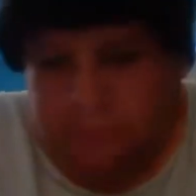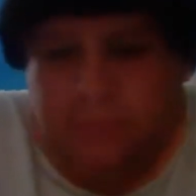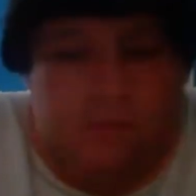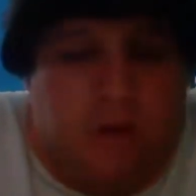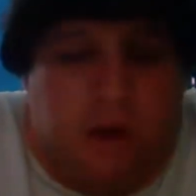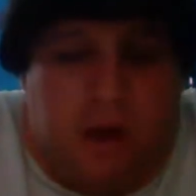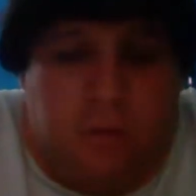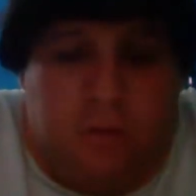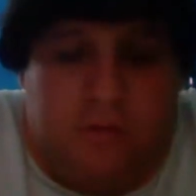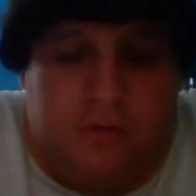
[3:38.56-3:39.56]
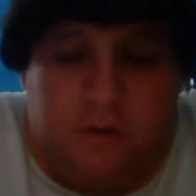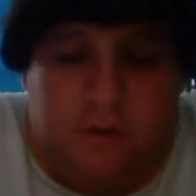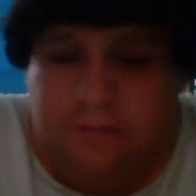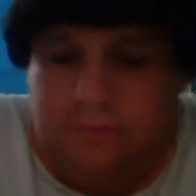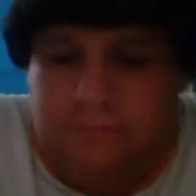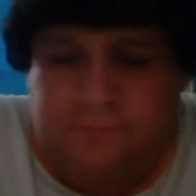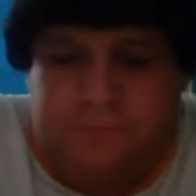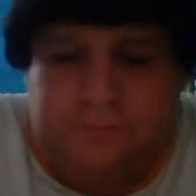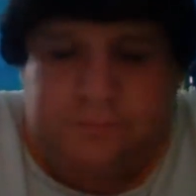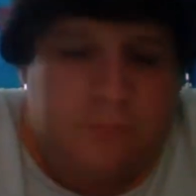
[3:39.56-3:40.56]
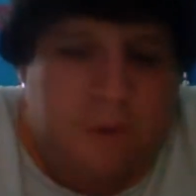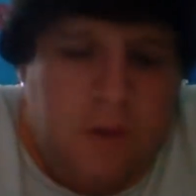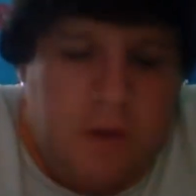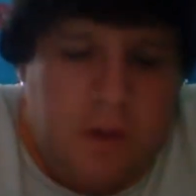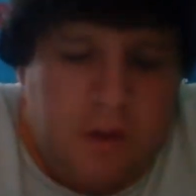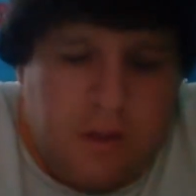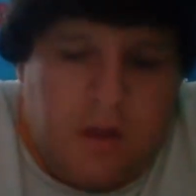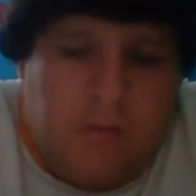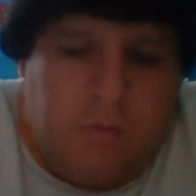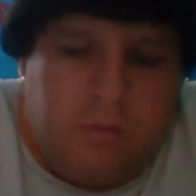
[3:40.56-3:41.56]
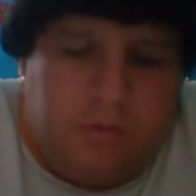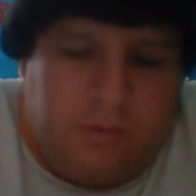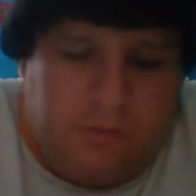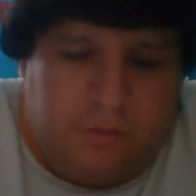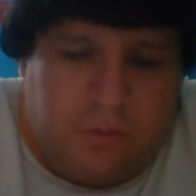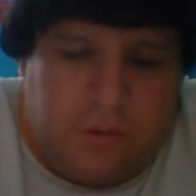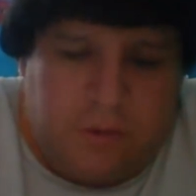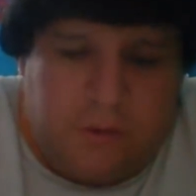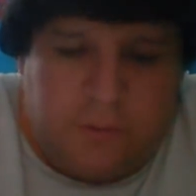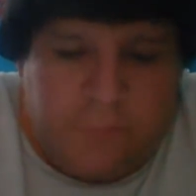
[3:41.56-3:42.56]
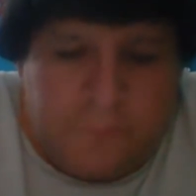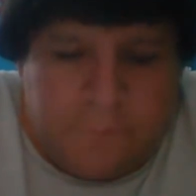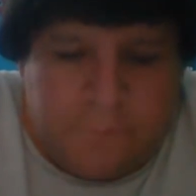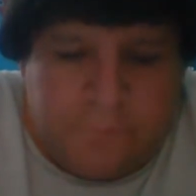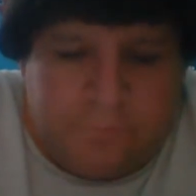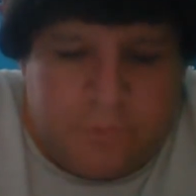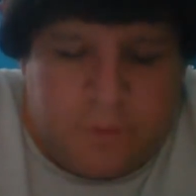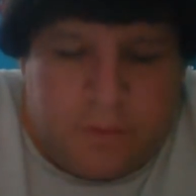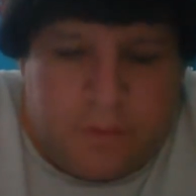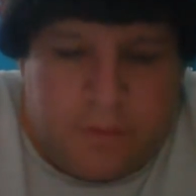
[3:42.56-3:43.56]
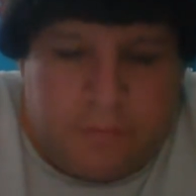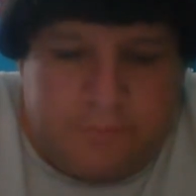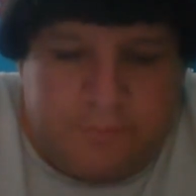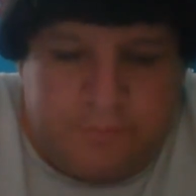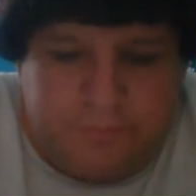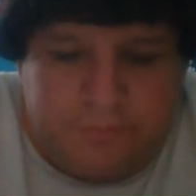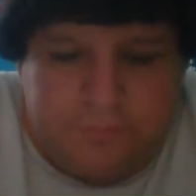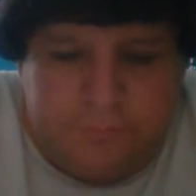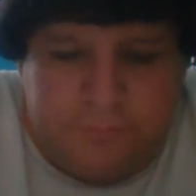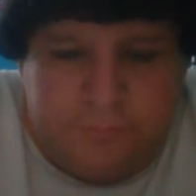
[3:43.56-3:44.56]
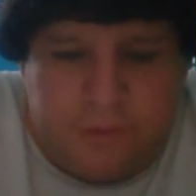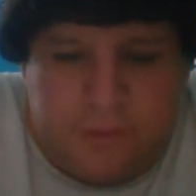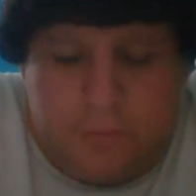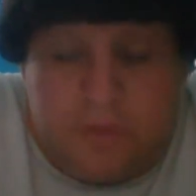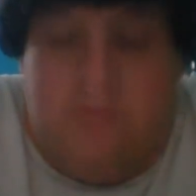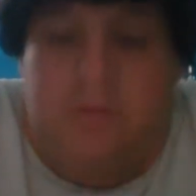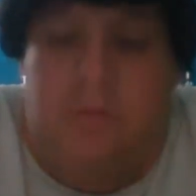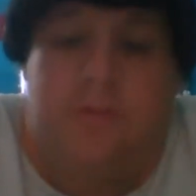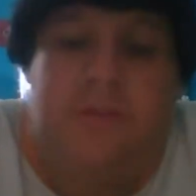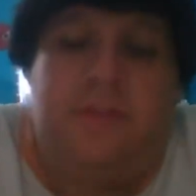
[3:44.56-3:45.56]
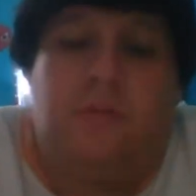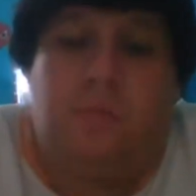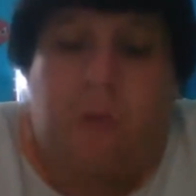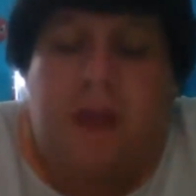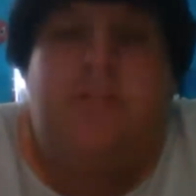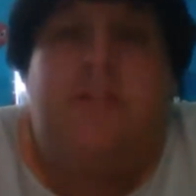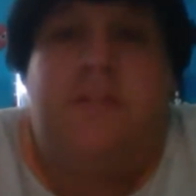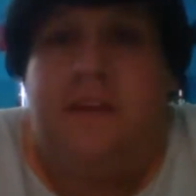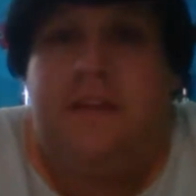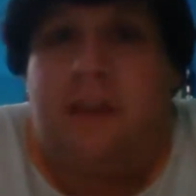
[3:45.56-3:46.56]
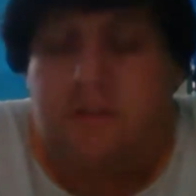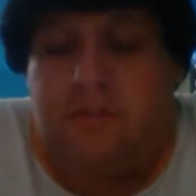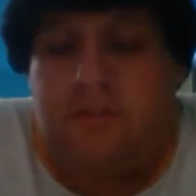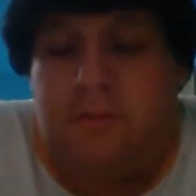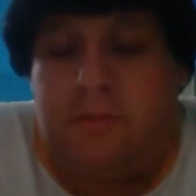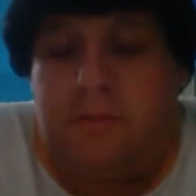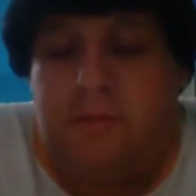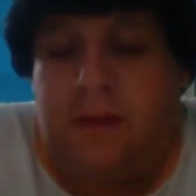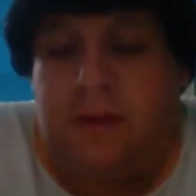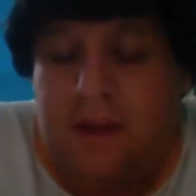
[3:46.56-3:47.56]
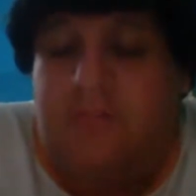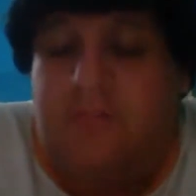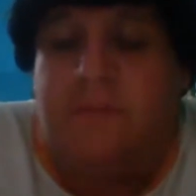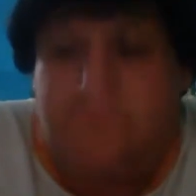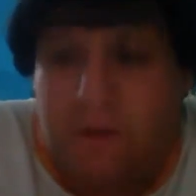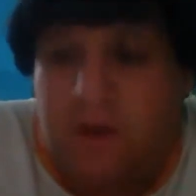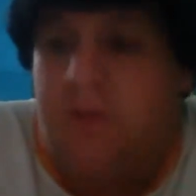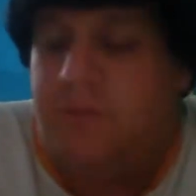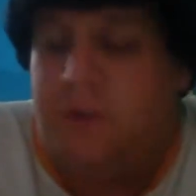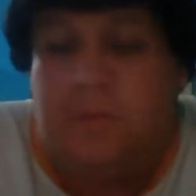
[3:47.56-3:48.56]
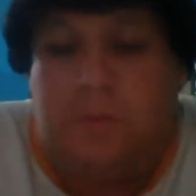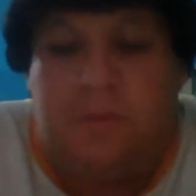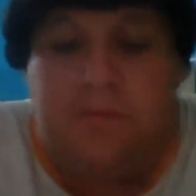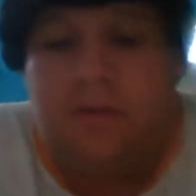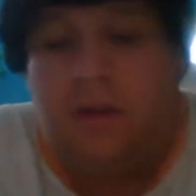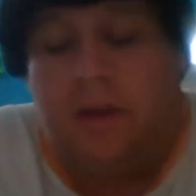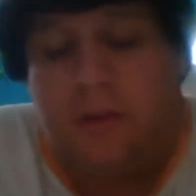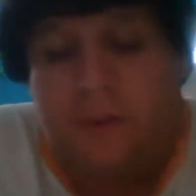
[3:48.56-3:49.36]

So a lot of weird stuff. A lot of weird stuff going on. Especially we're seeing the rise of dictatorships, and that is a very, very big sign.